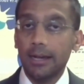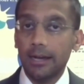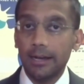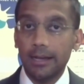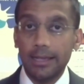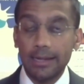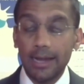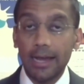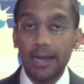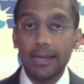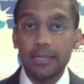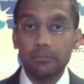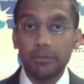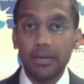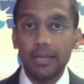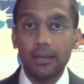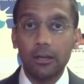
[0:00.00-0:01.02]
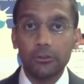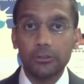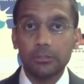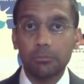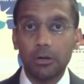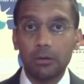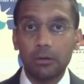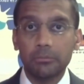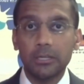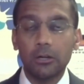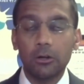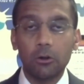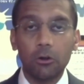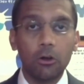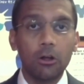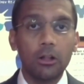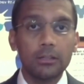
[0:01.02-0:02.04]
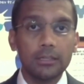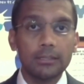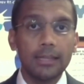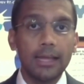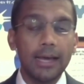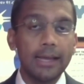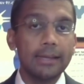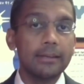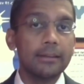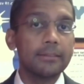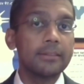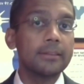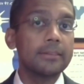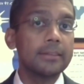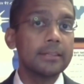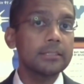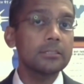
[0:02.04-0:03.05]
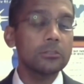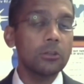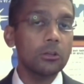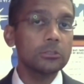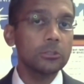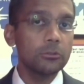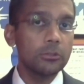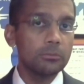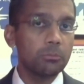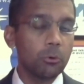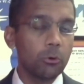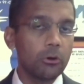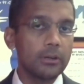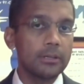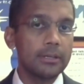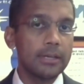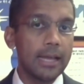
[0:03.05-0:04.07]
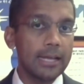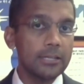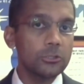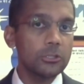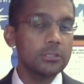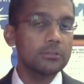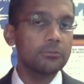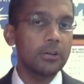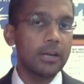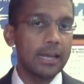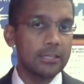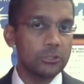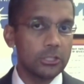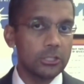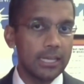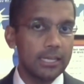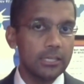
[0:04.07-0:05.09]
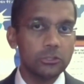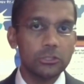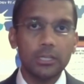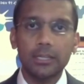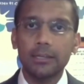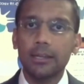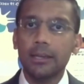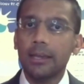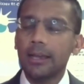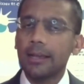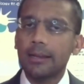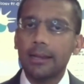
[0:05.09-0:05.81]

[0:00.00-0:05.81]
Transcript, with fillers: uh, and I and my health department are all aligned that this is also important, not just for education,